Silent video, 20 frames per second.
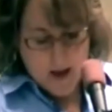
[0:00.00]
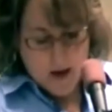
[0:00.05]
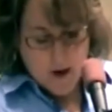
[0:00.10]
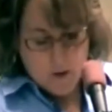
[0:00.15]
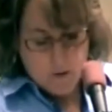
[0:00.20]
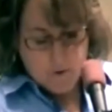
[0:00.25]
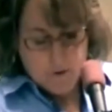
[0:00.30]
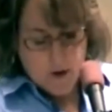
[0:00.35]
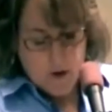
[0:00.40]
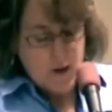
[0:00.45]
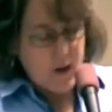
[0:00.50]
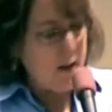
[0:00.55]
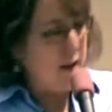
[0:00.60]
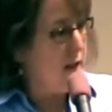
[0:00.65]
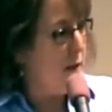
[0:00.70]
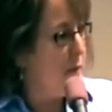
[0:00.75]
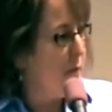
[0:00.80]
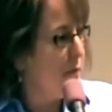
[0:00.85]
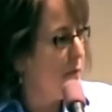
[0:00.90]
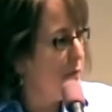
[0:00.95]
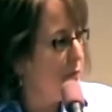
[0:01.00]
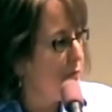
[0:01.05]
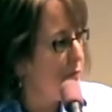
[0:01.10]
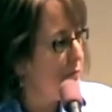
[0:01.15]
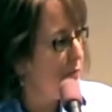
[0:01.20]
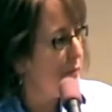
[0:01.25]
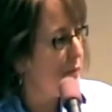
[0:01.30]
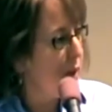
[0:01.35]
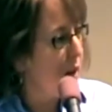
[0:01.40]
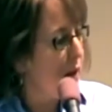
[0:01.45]
fairly
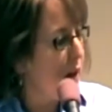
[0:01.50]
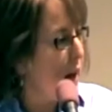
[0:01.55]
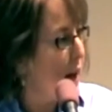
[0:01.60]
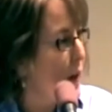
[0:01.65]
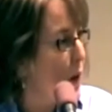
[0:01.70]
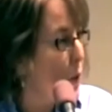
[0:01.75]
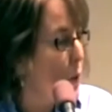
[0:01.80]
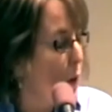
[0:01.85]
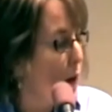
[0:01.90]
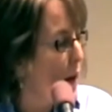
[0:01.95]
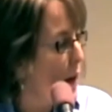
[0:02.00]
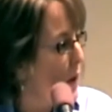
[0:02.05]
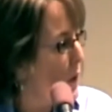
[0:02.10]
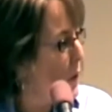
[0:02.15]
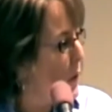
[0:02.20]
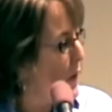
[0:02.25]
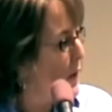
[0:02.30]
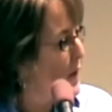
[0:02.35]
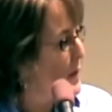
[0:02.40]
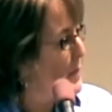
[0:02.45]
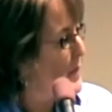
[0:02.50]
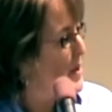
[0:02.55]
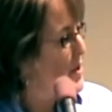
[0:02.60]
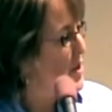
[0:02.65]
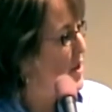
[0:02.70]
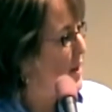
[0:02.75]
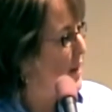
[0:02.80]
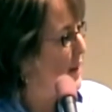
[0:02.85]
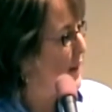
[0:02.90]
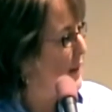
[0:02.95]
like a well-oiled
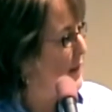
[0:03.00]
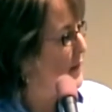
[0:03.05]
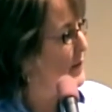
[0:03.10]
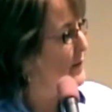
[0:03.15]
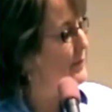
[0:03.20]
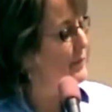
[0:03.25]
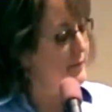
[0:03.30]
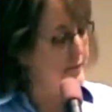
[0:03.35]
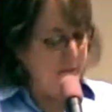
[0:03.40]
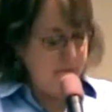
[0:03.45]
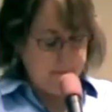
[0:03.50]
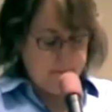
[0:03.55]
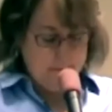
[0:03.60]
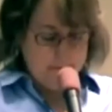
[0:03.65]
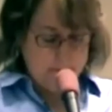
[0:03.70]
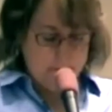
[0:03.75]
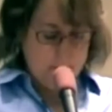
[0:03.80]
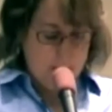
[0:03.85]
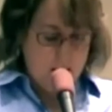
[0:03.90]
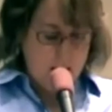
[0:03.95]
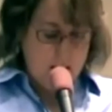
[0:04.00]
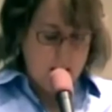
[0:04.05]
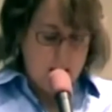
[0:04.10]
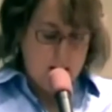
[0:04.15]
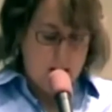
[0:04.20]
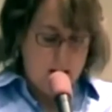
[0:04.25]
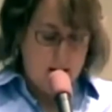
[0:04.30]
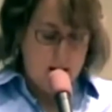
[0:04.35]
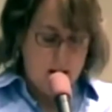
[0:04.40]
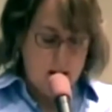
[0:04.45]
machine.
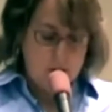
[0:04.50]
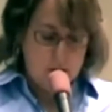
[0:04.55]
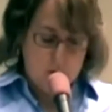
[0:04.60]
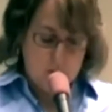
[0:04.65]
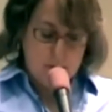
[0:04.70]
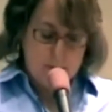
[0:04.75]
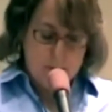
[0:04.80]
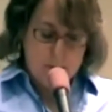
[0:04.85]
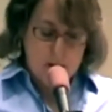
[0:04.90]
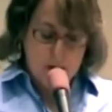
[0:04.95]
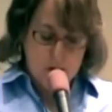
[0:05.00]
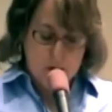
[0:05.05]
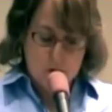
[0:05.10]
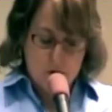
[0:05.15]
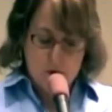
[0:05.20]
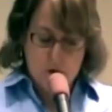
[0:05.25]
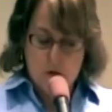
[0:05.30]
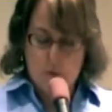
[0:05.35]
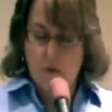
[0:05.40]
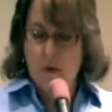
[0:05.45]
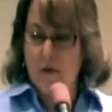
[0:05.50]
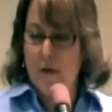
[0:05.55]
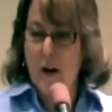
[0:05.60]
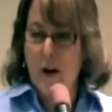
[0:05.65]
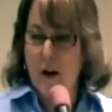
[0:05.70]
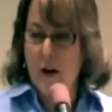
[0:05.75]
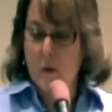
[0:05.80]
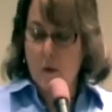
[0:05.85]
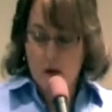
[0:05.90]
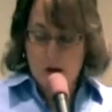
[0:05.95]
The interim ministers were
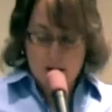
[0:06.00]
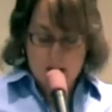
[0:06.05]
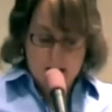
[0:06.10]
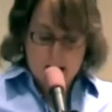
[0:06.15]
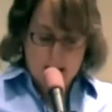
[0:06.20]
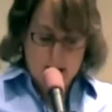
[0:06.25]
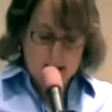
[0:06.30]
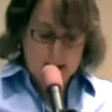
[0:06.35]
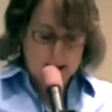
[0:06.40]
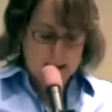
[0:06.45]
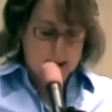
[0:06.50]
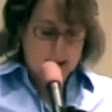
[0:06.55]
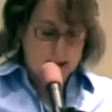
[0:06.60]
very organized and